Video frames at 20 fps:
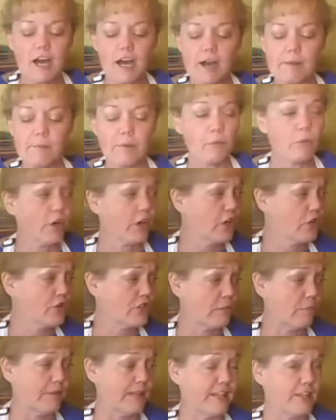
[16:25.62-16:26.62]
We're going to use a
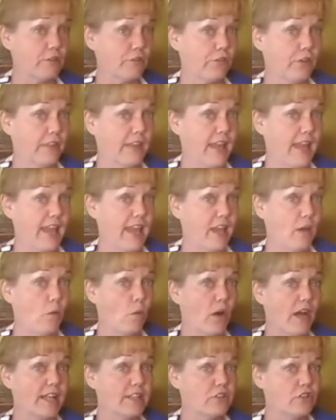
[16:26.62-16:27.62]
blender for the egg
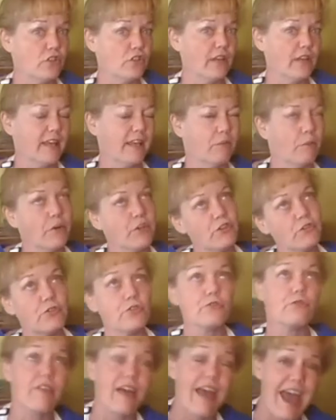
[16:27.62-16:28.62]
whites, and when you do
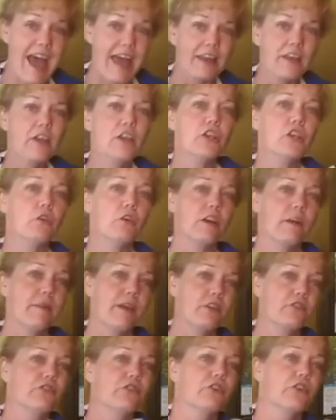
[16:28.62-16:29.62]
that, you want to make
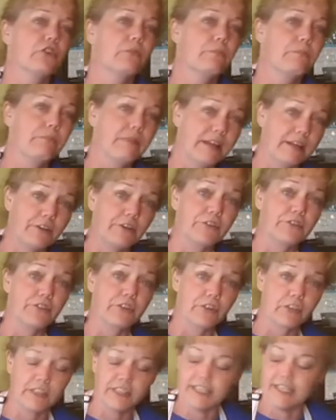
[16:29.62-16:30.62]
sure your blenders are
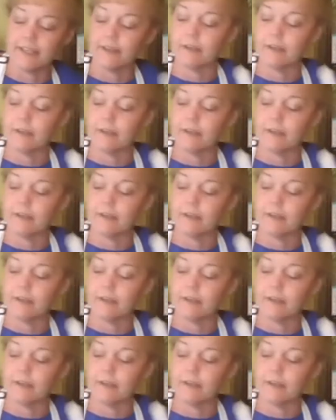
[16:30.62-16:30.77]
clean.